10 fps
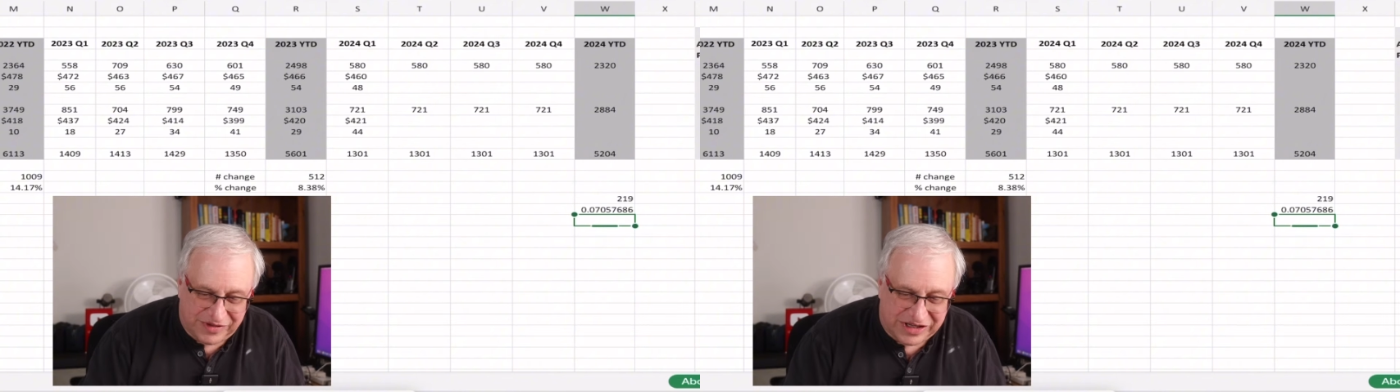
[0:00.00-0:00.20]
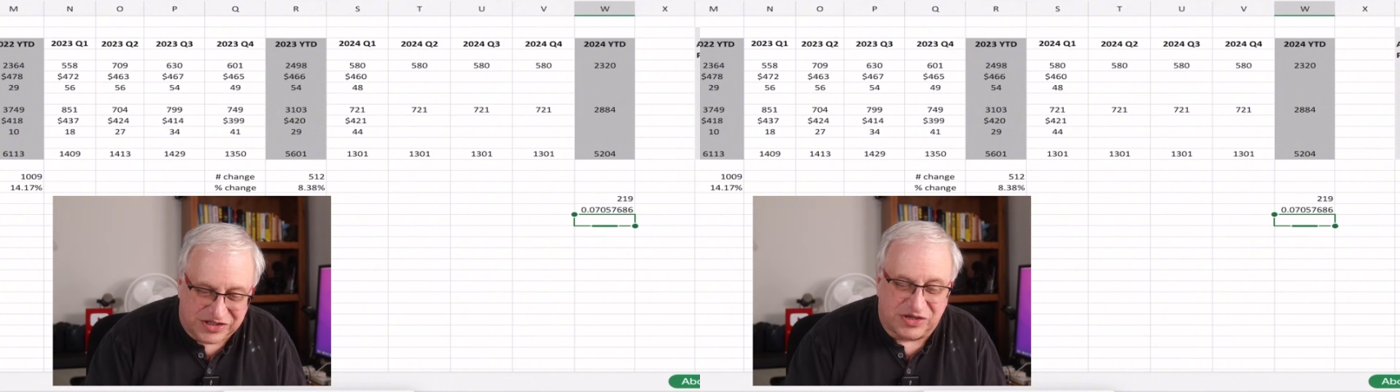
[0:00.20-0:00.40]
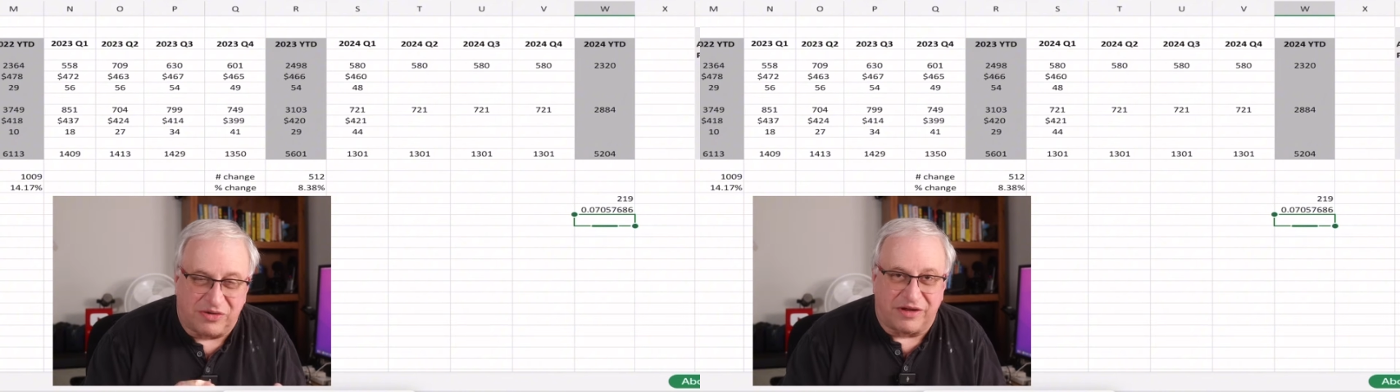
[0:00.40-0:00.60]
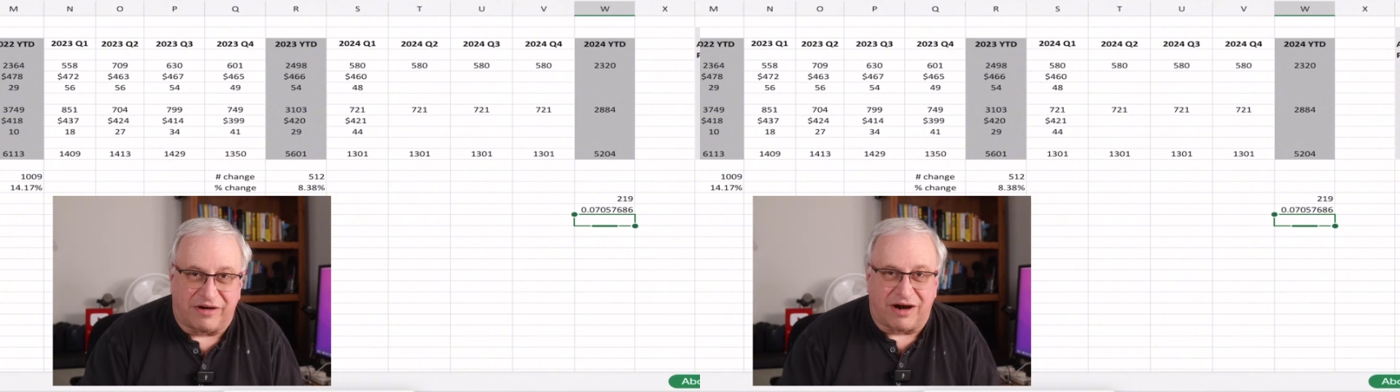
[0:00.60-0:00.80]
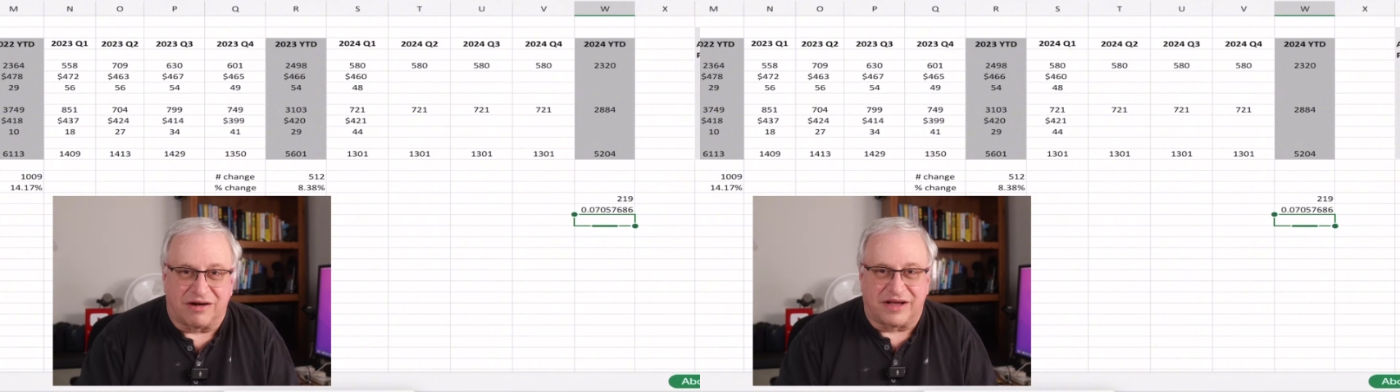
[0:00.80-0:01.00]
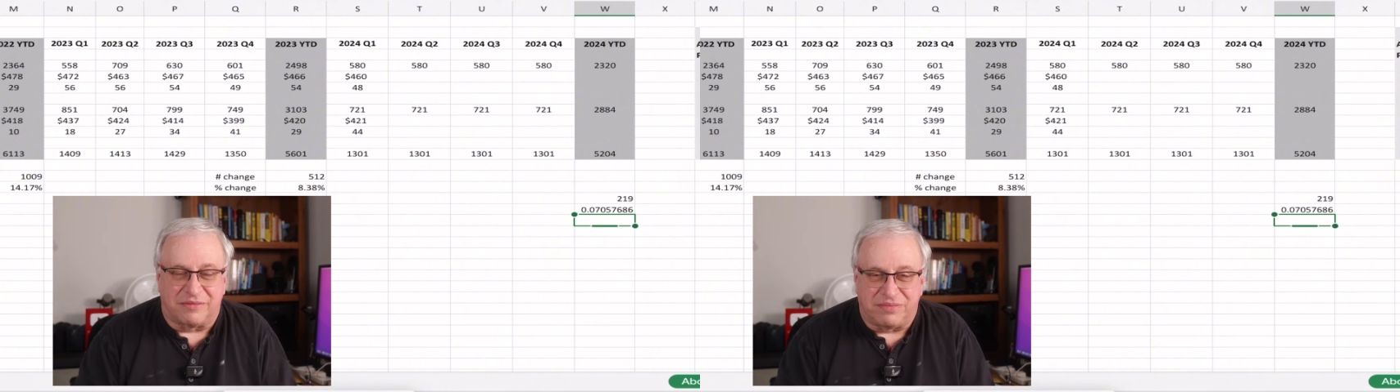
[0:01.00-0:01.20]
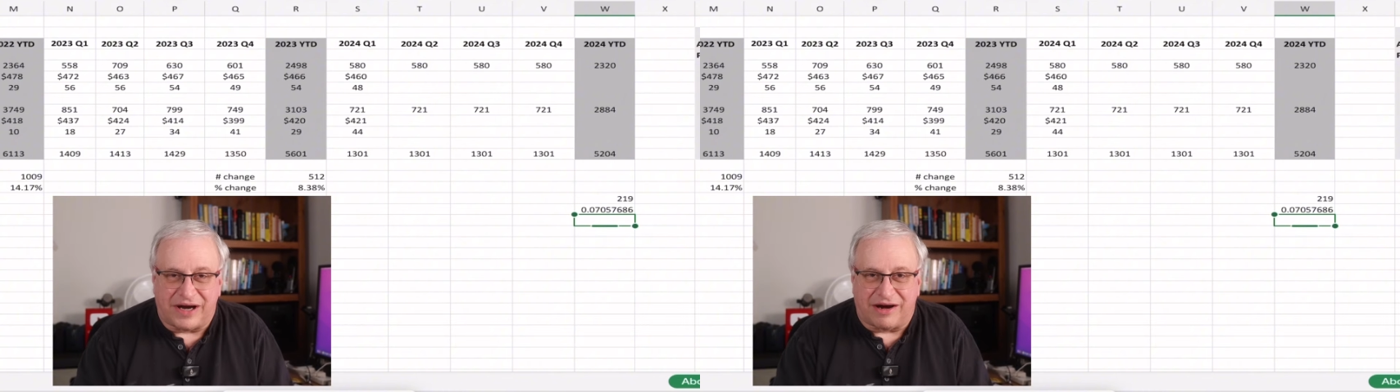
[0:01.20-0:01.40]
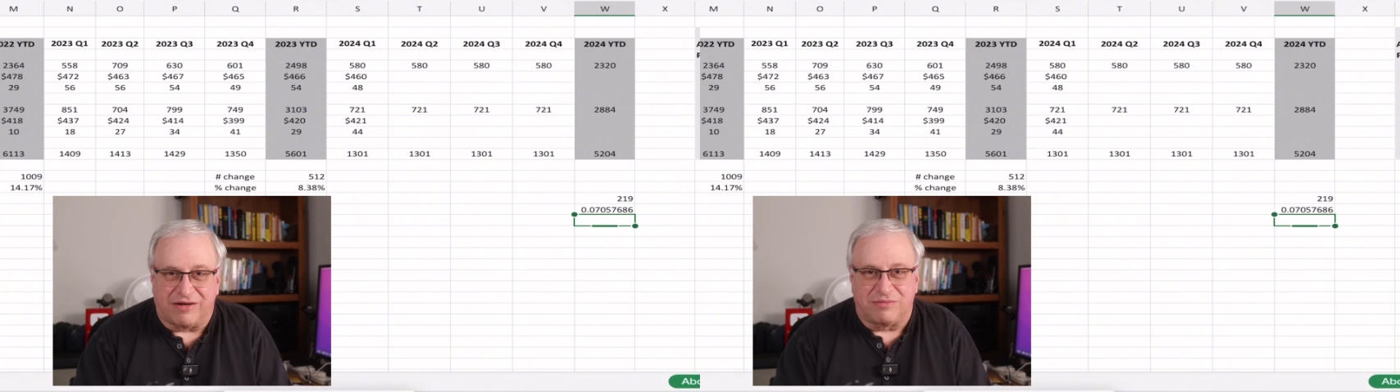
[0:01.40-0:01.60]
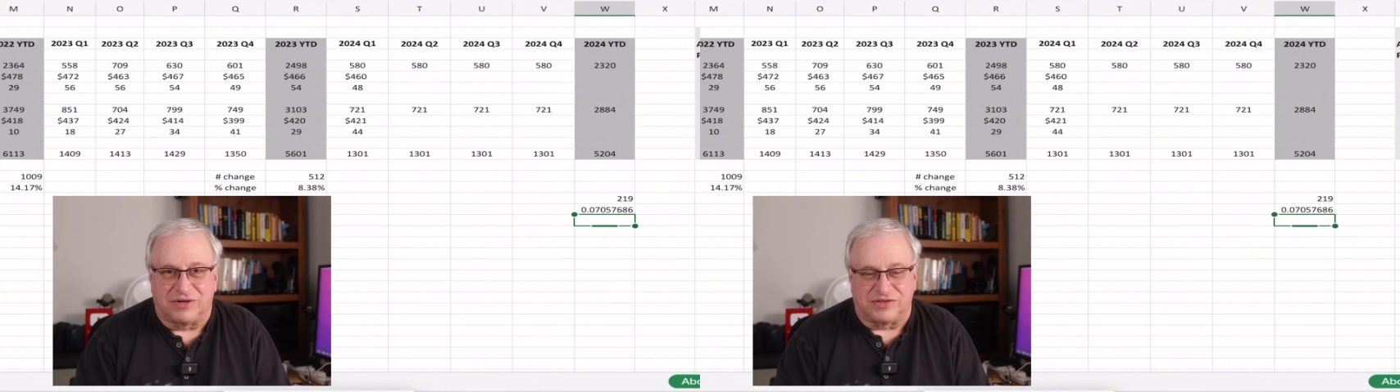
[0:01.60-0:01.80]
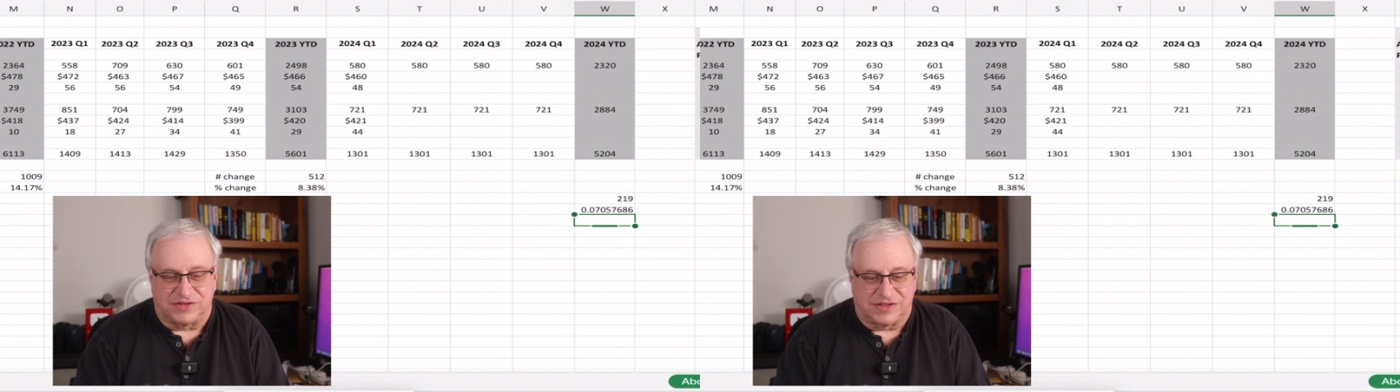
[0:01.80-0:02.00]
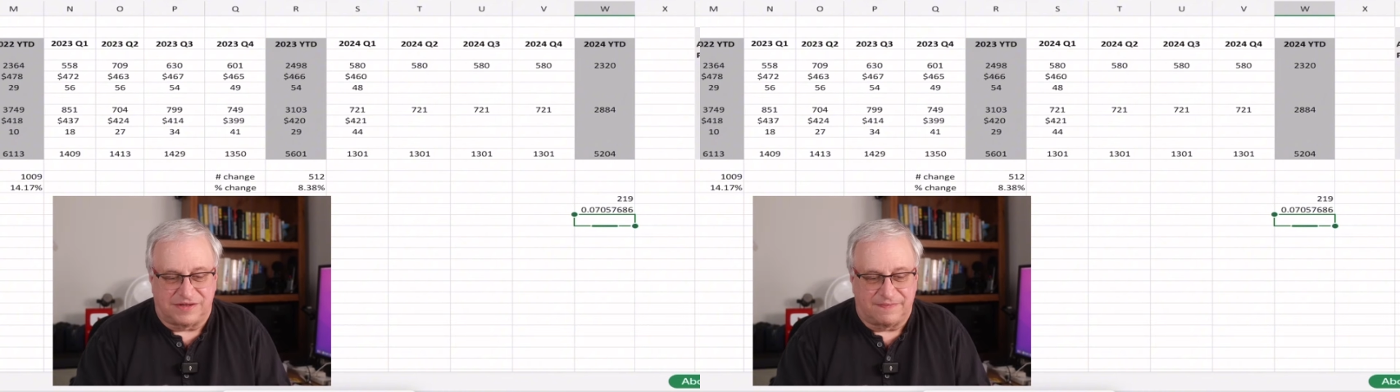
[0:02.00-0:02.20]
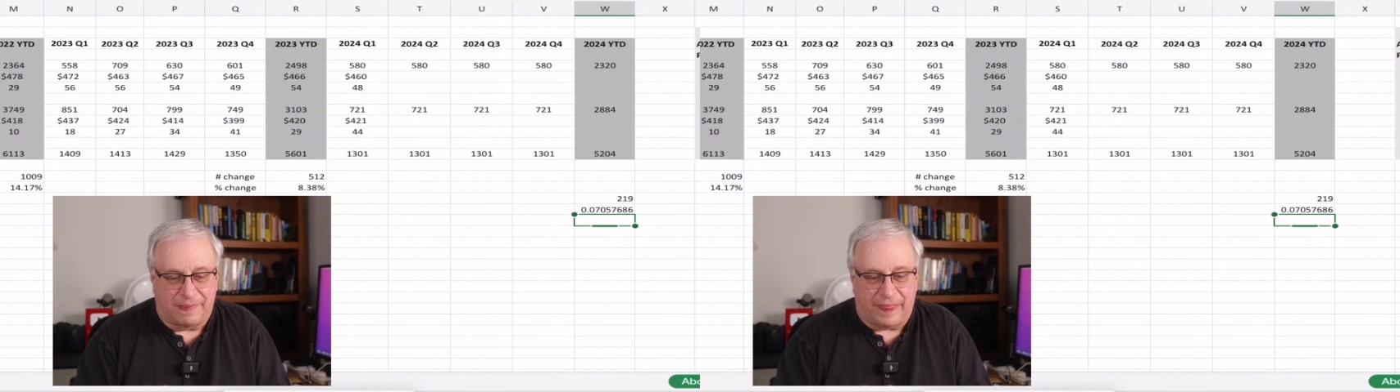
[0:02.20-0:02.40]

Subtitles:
And so there are comparables.